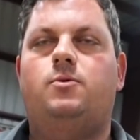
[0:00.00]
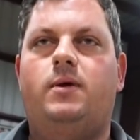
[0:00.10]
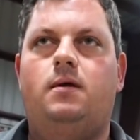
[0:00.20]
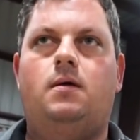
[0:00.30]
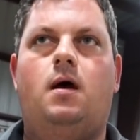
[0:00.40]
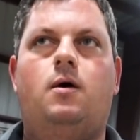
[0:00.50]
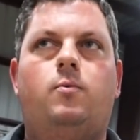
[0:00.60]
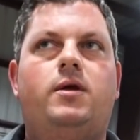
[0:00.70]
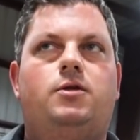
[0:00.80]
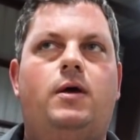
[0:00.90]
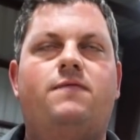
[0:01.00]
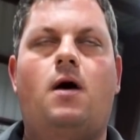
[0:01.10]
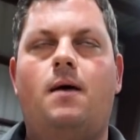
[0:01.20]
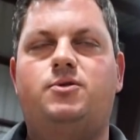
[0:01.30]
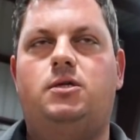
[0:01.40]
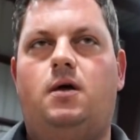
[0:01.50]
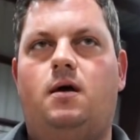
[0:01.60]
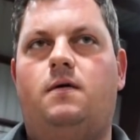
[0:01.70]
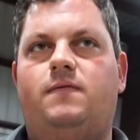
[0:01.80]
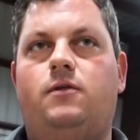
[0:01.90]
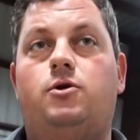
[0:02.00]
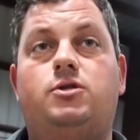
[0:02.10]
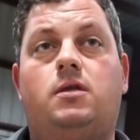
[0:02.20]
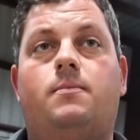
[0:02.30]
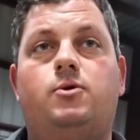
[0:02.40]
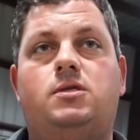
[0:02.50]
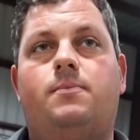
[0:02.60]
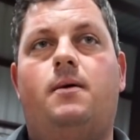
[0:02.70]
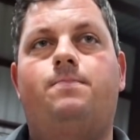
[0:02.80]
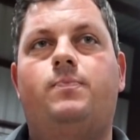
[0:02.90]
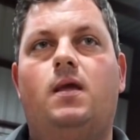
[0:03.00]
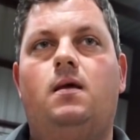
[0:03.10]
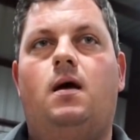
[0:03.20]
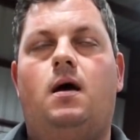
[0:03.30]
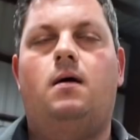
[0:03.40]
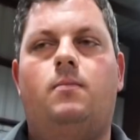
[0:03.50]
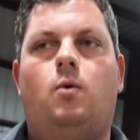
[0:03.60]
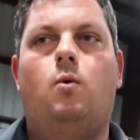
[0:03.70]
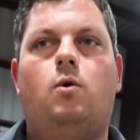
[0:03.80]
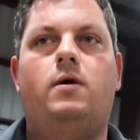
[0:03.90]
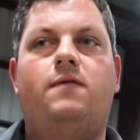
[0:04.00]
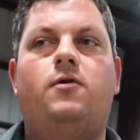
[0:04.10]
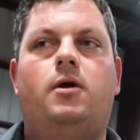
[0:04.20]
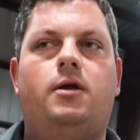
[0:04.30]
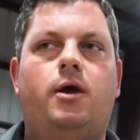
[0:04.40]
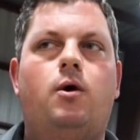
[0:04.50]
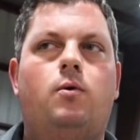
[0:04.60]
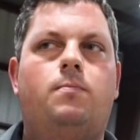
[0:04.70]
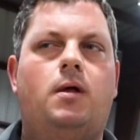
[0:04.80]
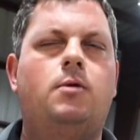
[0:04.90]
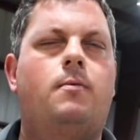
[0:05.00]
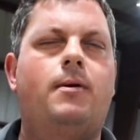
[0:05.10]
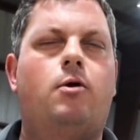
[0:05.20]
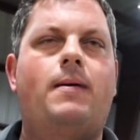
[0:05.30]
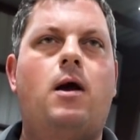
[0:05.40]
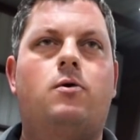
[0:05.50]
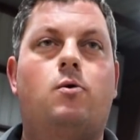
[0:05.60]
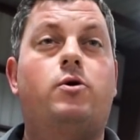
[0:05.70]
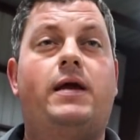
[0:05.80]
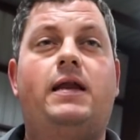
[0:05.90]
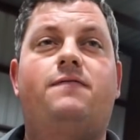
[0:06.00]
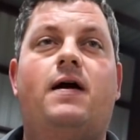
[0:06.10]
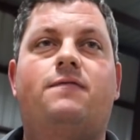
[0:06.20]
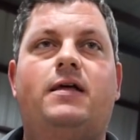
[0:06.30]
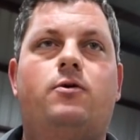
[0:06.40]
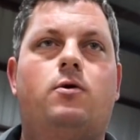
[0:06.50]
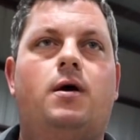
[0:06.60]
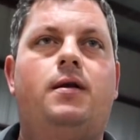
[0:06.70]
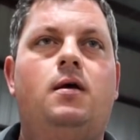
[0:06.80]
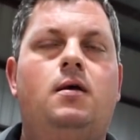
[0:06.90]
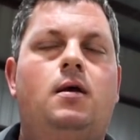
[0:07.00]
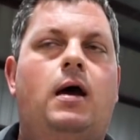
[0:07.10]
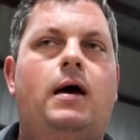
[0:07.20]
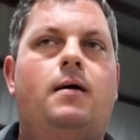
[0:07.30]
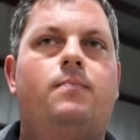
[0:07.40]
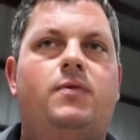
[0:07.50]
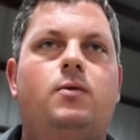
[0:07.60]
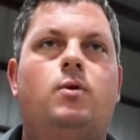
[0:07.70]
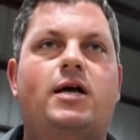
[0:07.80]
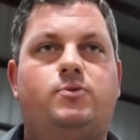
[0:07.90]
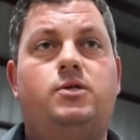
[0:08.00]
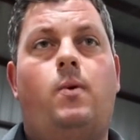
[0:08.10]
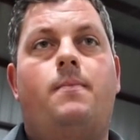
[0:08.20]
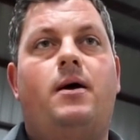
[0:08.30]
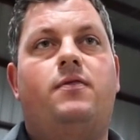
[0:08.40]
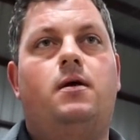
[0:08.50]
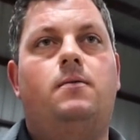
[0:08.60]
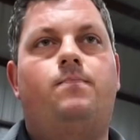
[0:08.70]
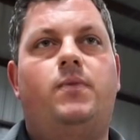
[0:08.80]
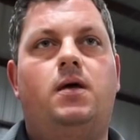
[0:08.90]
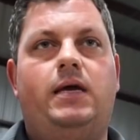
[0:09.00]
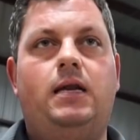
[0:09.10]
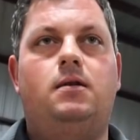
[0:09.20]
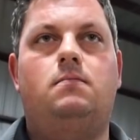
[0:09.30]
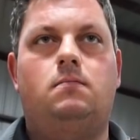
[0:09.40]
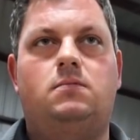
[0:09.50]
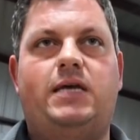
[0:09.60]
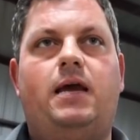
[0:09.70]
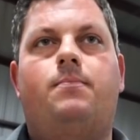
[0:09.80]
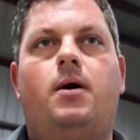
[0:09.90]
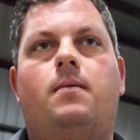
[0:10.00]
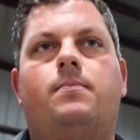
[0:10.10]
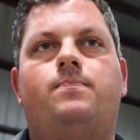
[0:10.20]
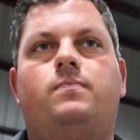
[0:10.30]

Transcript: So you have the option of either using the booster pump, or if you're going to go a little bit bigger power or the 85 later on, then we'll actually swap out the intake pump.